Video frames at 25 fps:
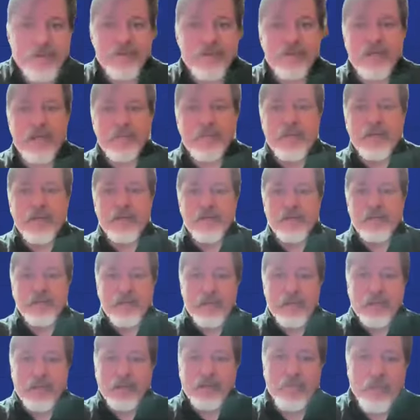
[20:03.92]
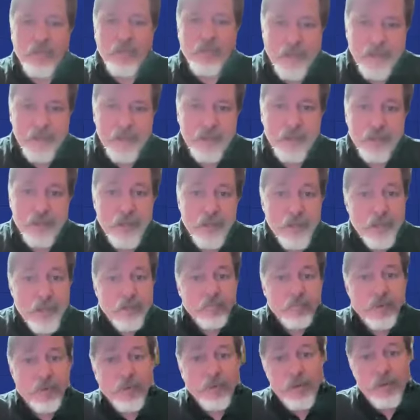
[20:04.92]
those game engines like Unreal Engine,
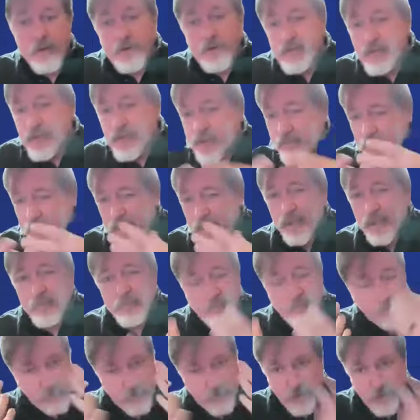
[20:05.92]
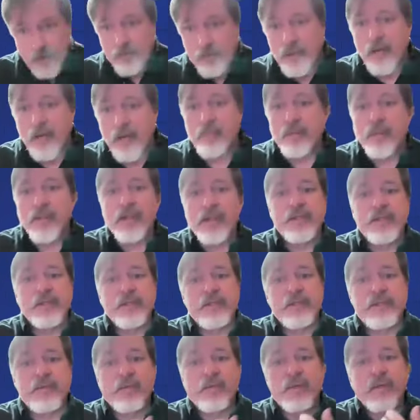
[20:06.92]
but we also speed up shader
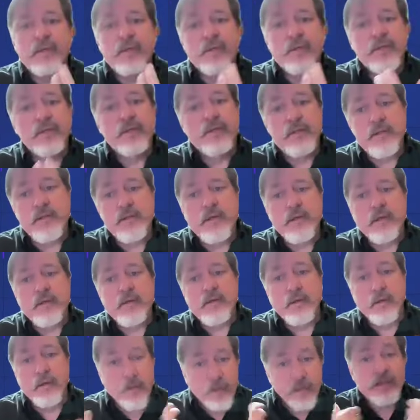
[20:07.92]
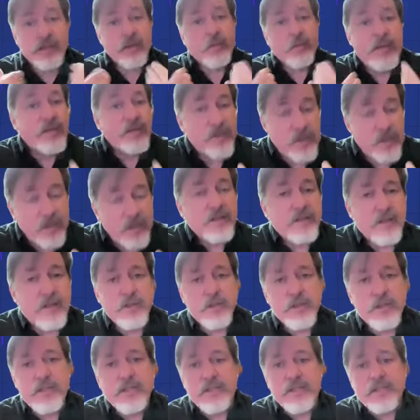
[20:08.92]
compilations when you so when you see us at
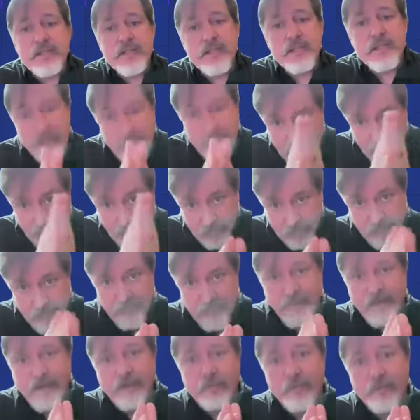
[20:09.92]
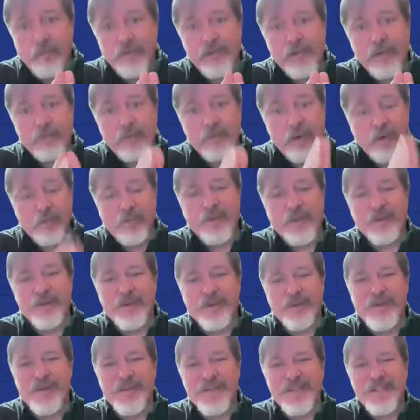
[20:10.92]
GDC, which I'm hoping you're
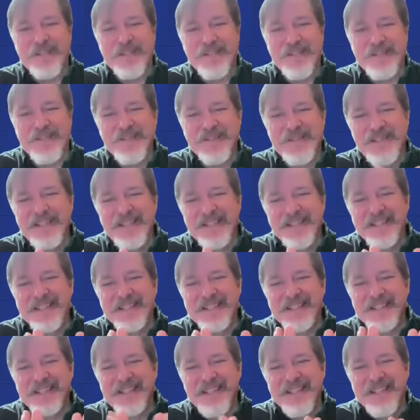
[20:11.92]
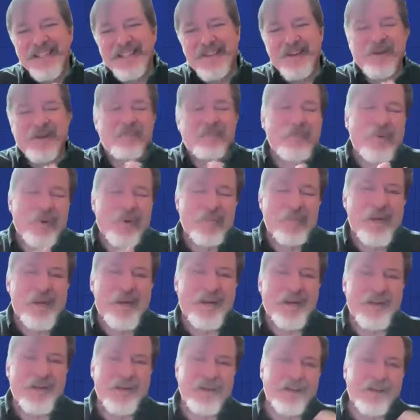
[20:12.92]
going to, let's talk more
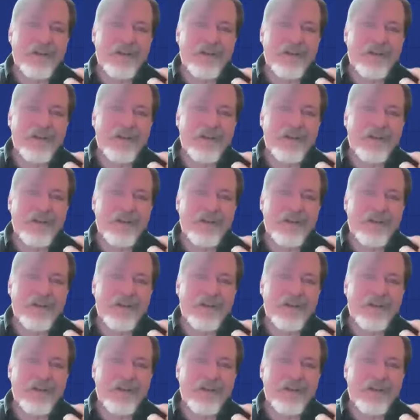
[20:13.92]
about